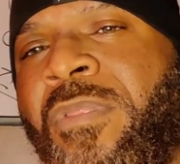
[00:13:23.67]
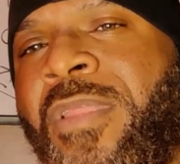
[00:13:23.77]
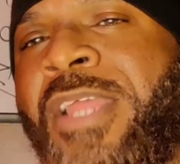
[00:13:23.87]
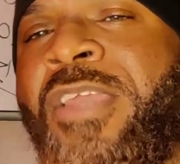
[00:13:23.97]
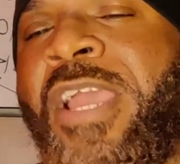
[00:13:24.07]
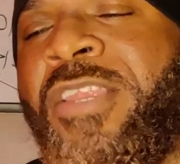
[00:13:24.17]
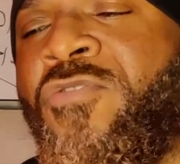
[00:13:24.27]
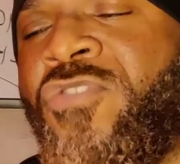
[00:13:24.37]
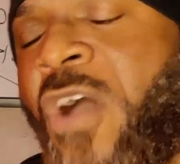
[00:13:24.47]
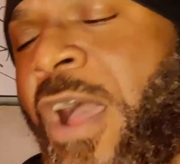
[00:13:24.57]
and
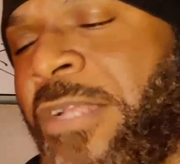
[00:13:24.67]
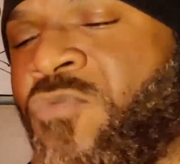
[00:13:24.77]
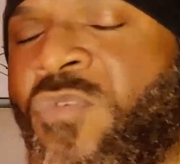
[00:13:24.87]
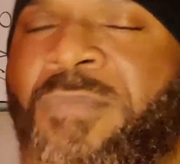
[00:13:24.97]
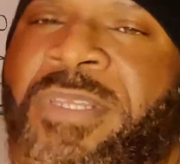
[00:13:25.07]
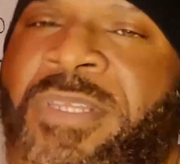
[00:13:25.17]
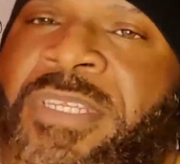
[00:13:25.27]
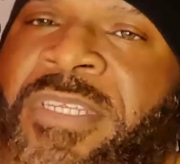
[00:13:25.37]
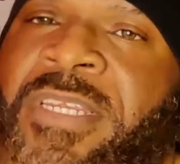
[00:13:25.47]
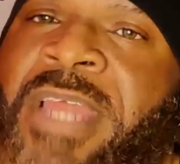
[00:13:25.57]
you talk to women
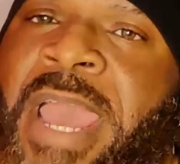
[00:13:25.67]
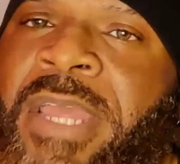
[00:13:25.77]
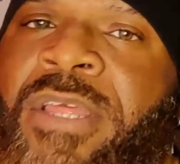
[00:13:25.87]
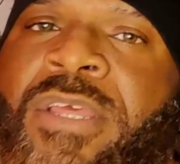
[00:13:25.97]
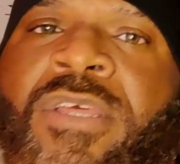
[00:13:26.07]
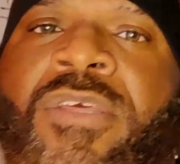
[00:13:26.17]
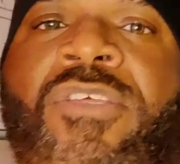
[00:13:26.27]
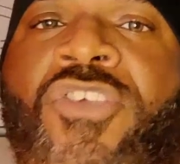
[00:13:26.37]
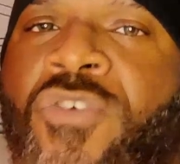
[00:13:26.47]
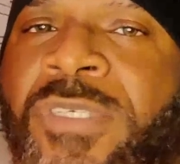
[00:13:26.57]
today,
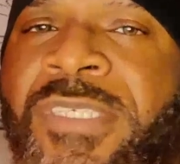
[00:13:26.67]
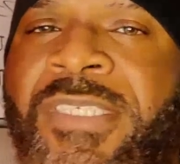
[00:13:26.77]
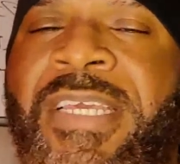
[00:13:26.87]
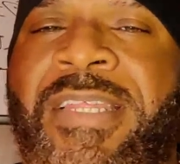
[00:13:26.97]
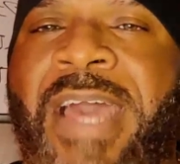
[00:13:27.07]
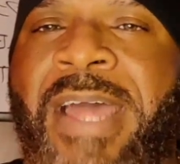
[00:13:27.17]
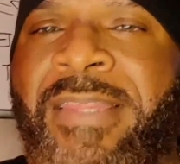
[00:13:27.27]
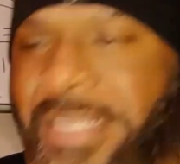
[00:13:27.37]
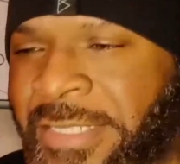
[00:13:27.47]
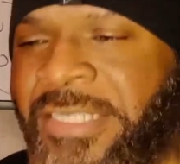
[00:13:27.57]
you'll see
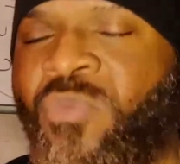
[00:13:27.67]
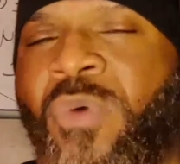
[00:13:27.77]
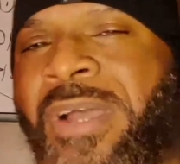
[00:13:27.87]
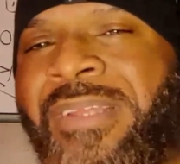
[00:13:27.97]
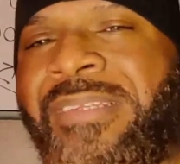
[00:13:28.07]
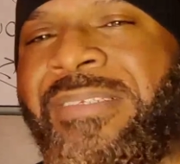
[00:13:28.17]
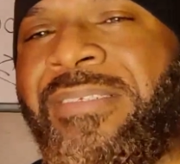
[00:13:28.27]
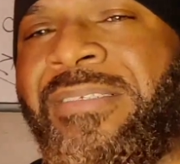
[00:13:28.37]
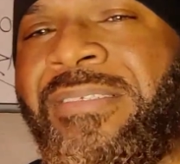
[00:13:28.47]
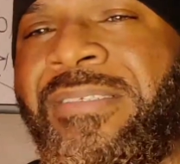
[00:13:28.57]
that this is what
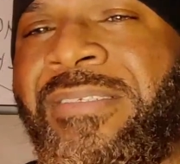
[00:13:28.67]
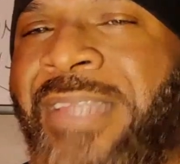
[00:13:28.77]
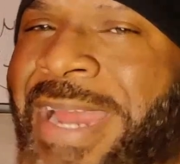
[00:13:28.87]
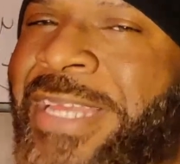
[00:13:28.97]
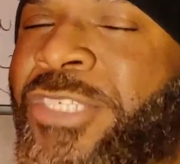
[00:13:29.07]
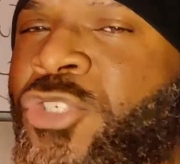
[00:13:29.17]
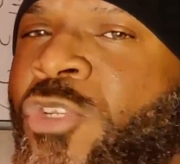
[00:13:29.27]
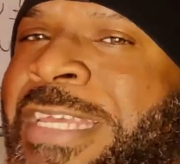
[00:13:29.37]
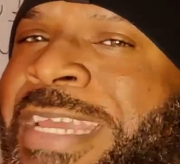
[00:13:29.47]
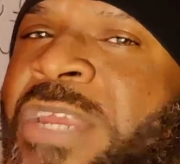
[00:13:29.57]
ladies you
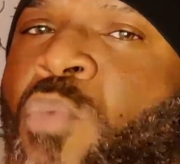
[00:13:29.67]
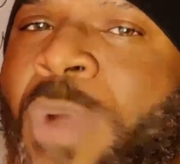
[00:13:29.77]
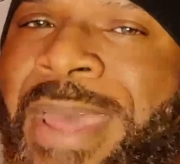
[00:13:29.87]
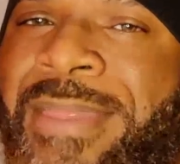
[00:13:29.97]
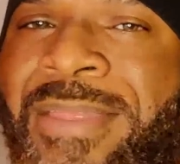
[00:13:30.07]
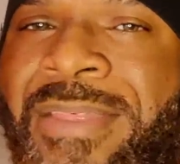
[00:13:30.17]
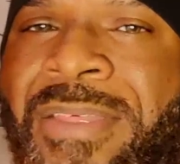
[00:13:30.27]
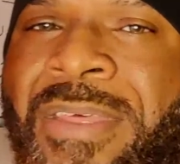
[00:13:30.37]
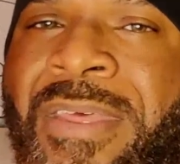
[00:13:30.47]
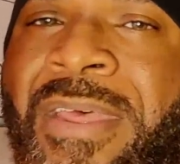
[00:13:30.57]
lead with.
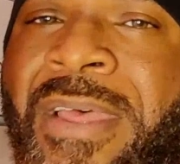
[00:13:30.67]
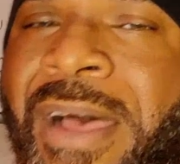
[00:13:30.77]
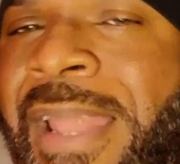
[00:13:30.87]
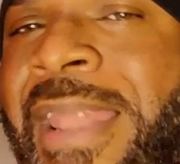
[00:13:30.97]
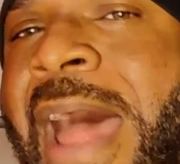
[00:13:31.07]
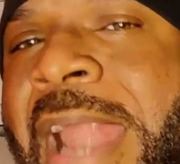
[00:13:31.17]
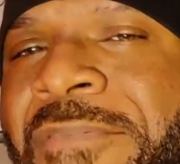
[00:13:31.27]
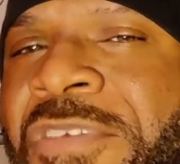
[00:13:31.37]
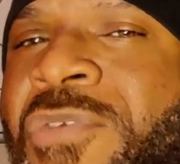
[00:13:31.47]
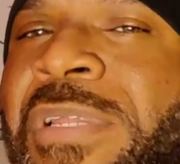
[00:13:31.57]
A lot
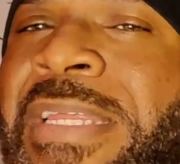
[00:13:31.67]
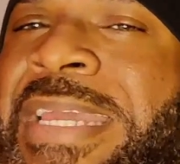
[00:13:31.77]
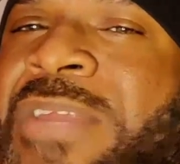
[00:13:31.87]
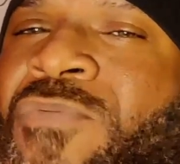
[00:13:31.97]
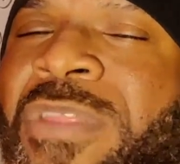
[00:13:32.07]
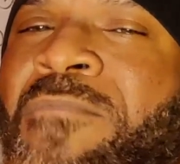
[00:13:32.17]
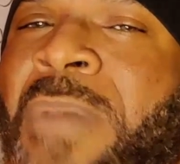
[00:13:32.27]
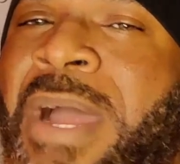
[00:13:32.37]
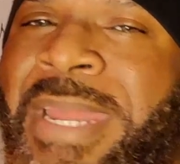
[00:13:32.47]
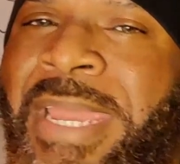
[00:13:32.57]
of you lead with
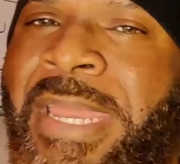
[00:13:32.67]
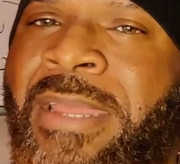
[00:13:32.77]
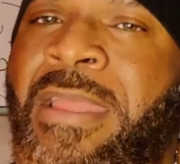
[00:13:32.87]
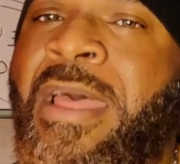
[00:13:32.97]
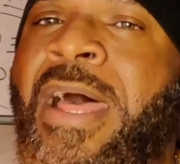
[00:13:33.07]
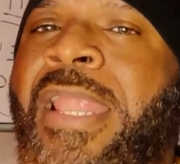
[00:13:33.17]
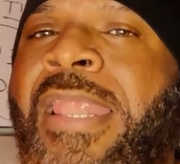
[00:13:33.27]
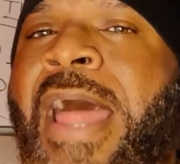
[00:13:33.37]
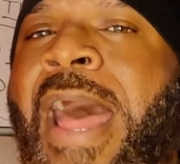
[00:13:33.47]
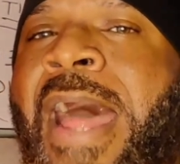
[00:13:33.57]
money.
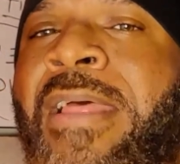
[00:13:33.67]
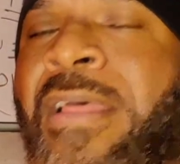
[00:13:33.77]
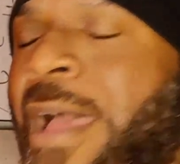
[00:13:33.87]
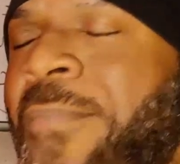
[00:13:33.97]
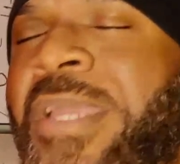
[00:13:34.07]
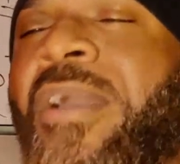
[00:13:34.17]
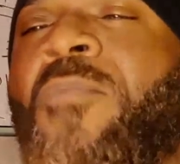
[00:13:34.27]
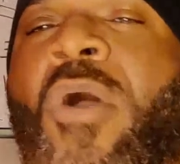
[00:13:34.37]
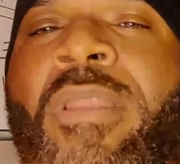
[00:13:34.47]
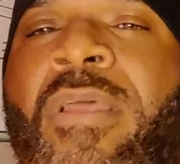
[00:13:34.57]
Come
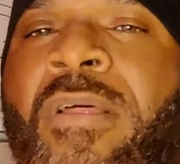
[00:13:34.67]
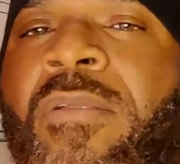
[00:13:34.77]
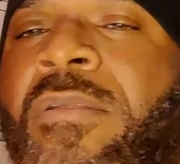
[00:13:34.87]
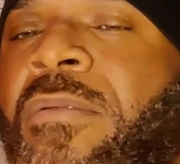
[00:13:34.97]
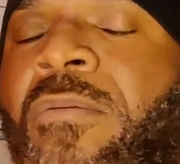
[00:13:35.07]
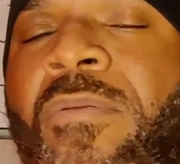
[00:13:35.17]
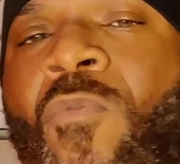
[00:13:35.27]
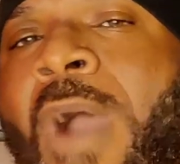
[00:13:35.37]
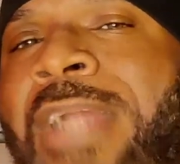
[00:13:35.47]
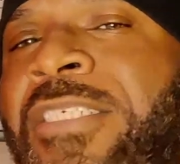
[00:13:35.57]
on.
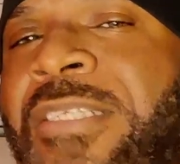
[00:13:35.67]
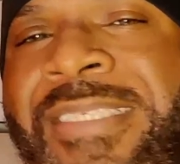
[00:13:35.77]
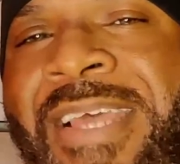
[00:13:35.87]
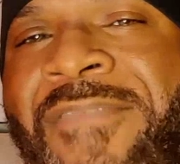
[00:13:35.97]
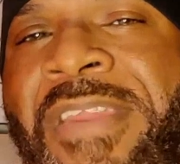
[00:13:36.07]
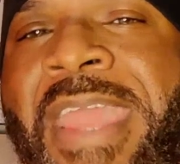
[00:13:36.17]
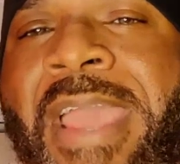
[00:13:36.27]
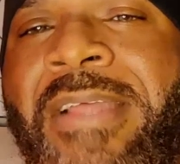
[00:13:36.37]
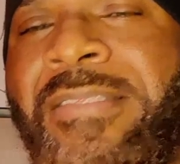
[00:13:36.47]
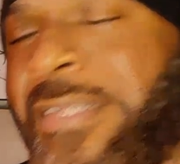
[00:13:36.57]
Watching
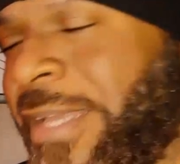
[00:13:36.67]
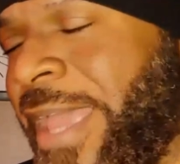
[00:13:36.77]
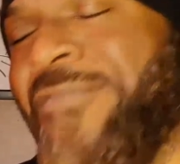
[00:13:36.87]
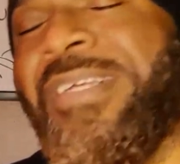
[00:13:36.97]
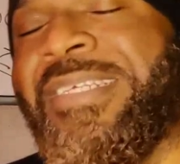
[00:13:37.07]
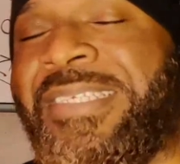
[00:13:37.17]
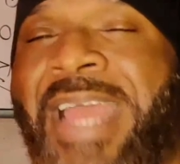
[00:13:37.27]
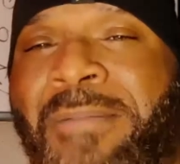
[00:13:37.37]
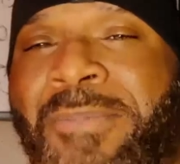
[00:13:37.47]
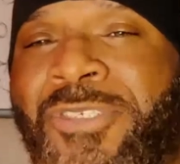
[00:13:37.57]
the Kevin
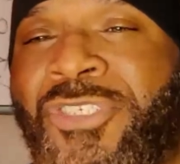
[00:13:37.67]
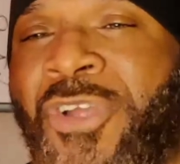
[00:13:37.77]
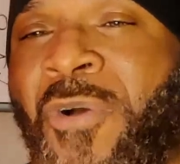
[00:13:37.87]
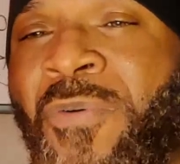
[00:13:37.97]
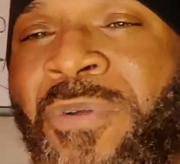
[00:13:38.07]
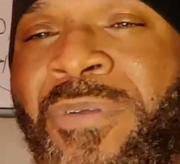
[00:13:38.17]
Samuels show,